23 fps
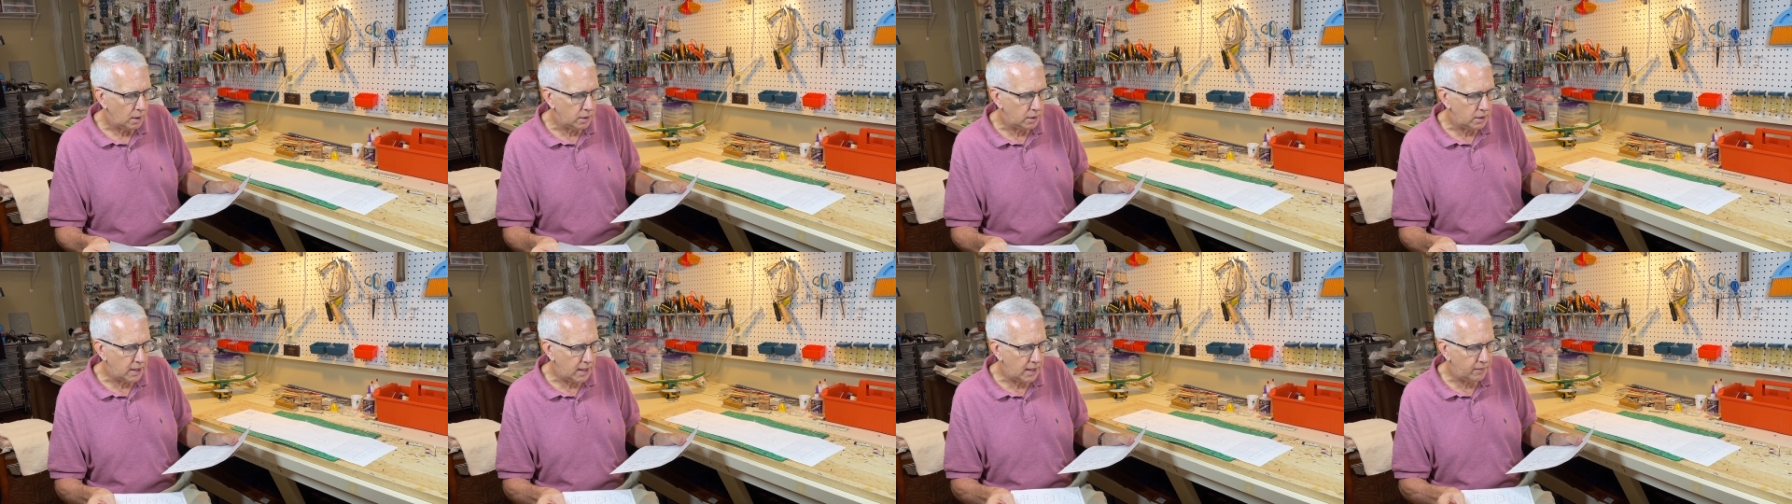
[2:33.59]

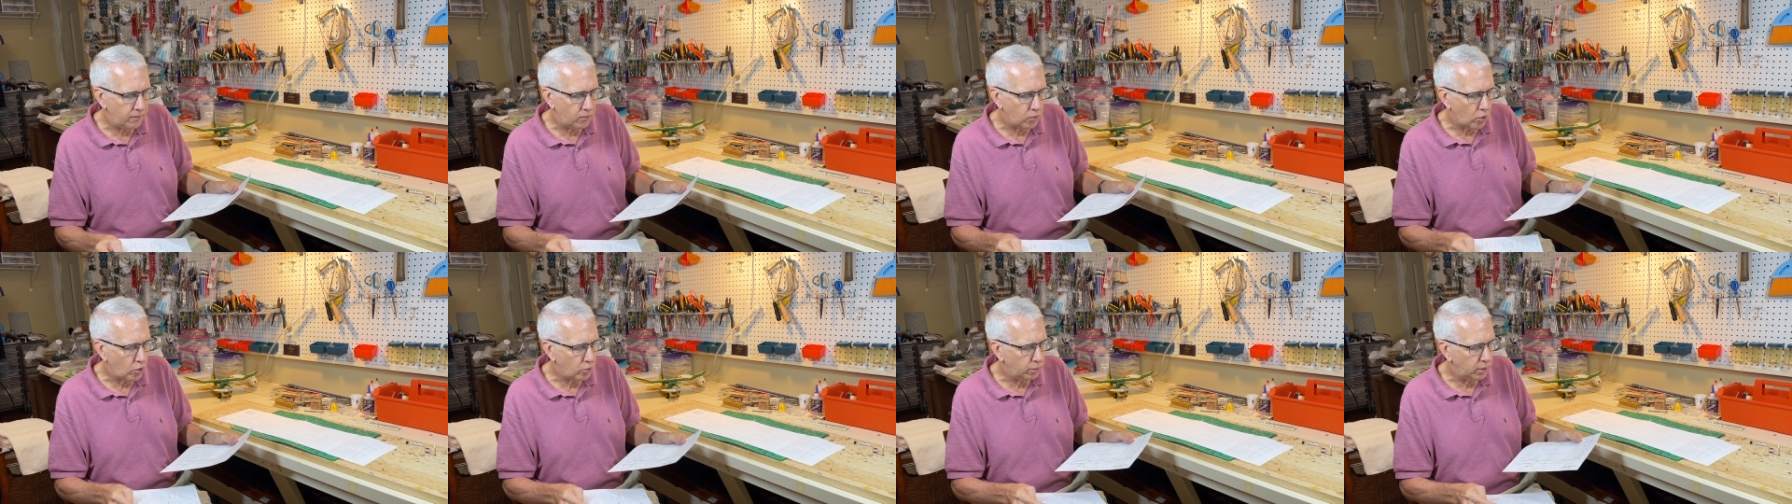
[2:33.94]
Dave
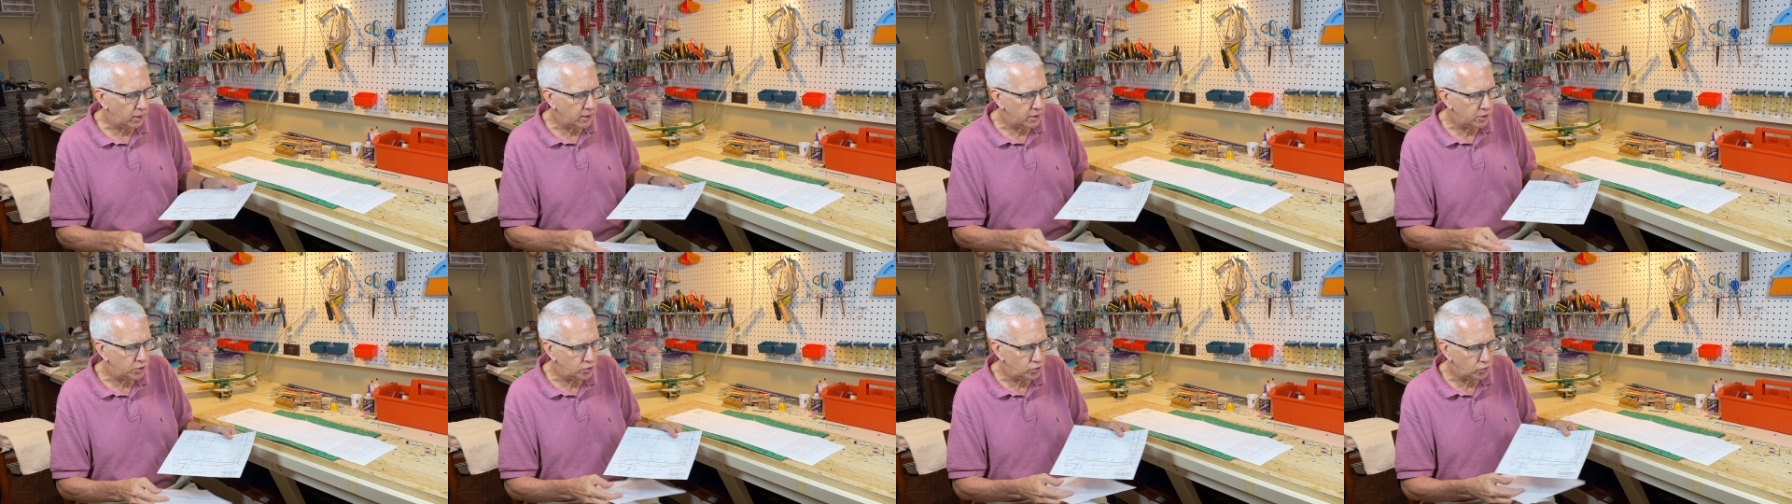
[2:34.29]

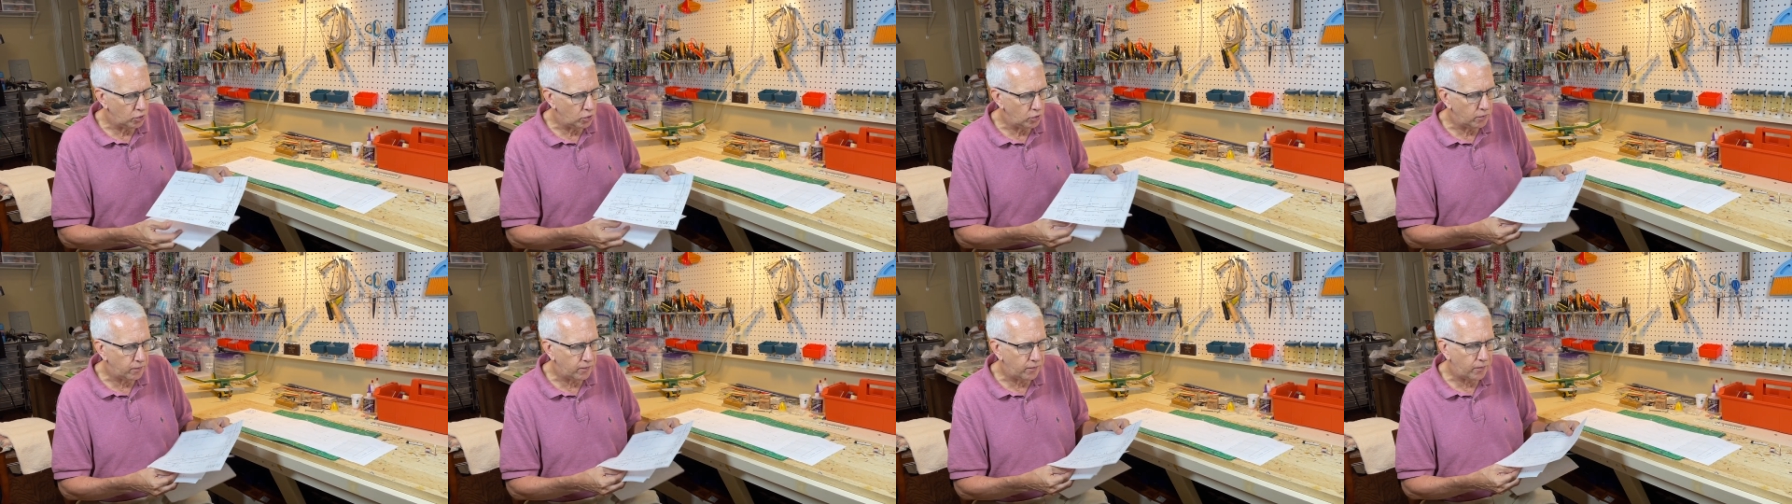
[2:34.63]
Roeblen
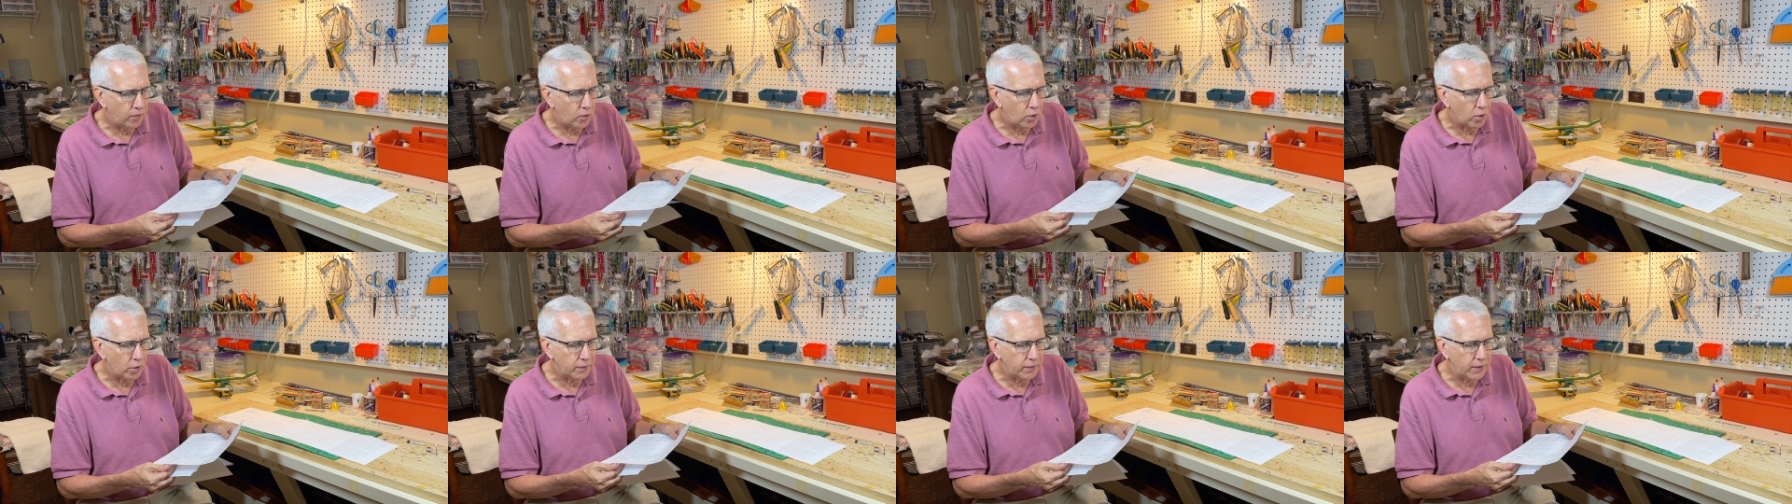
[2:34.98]
drew
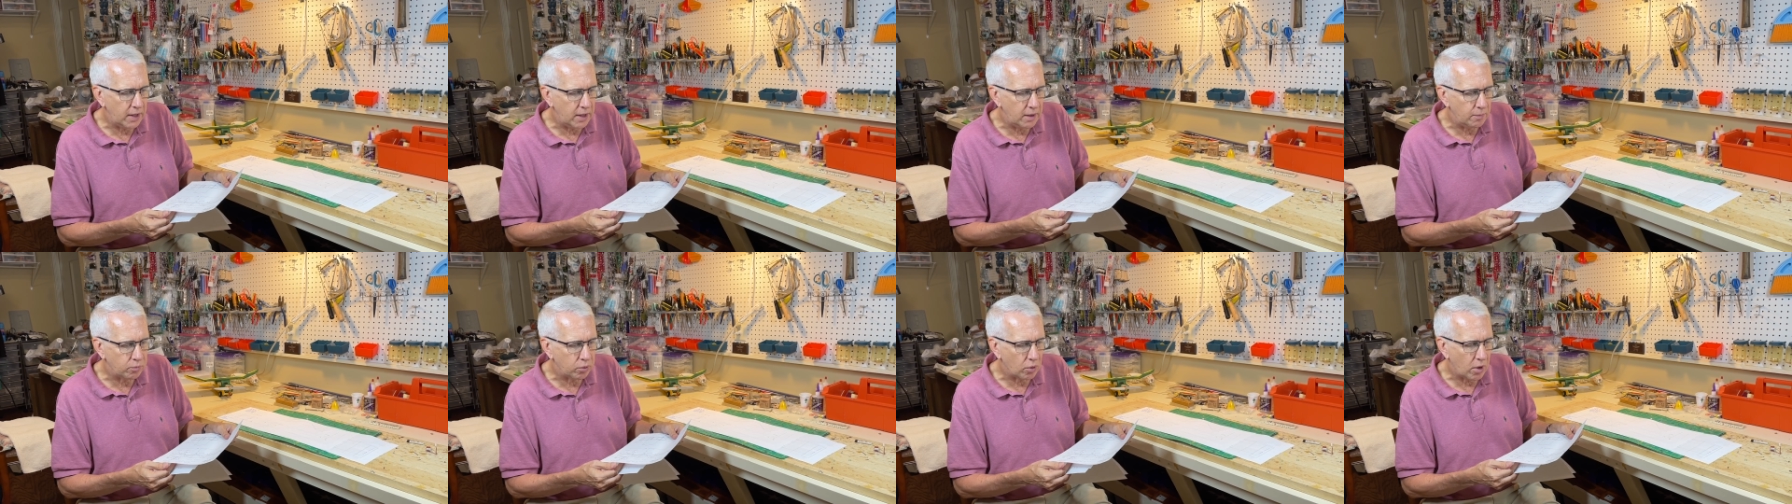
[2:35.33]
for
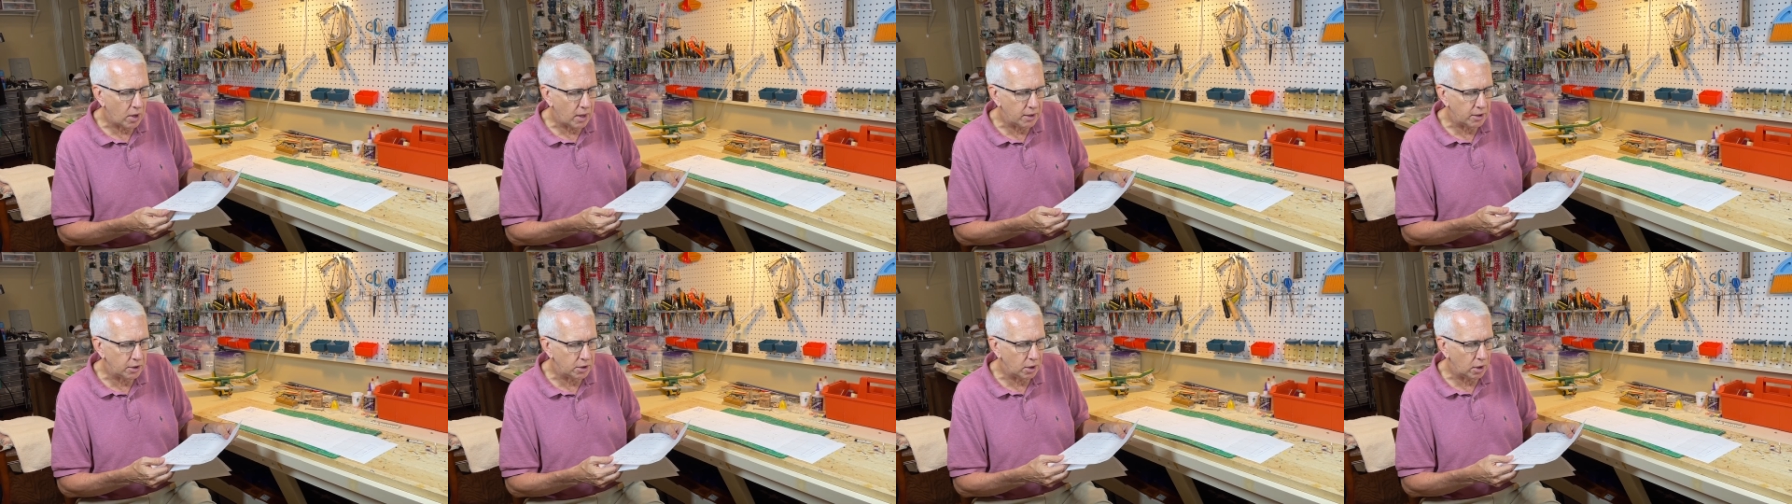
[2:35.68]
the
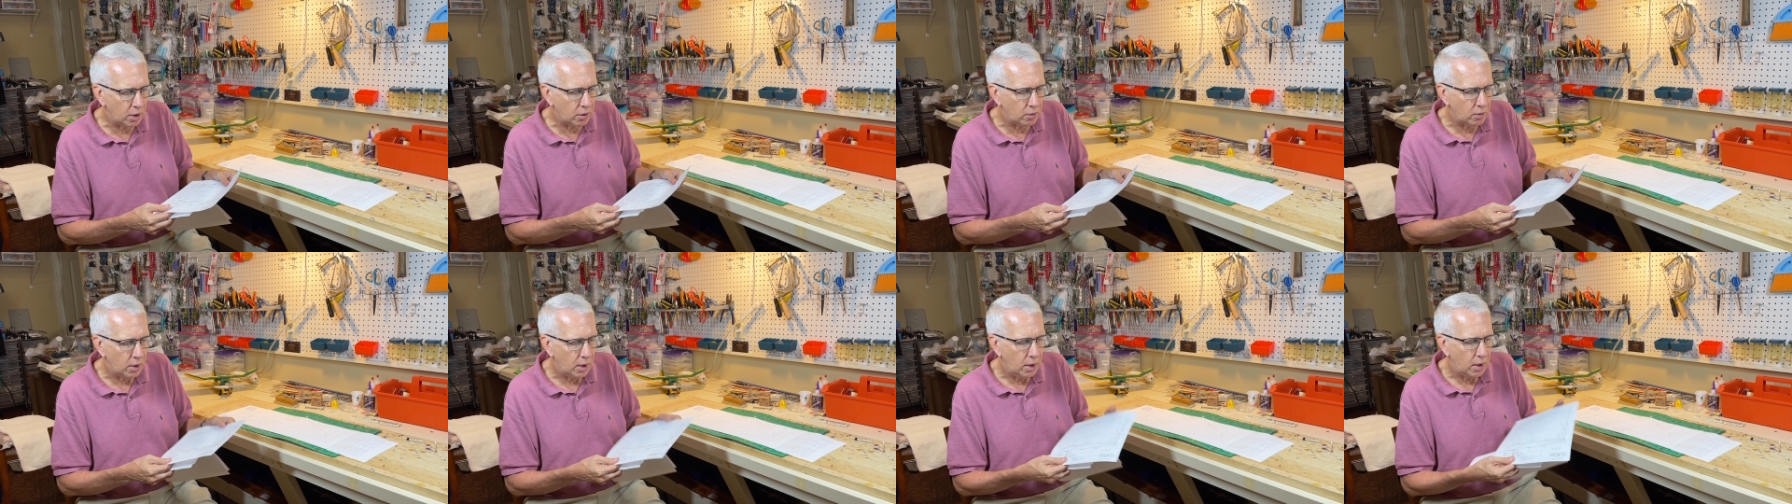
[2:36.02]

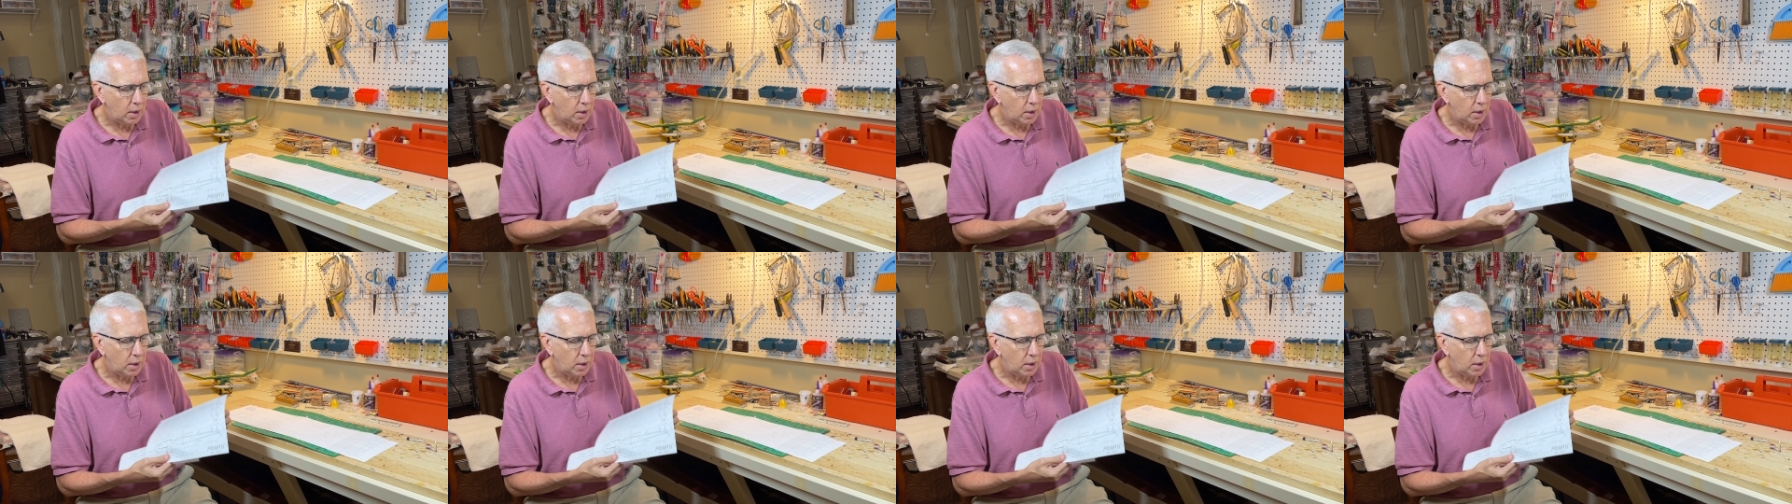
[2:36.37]
Pronto,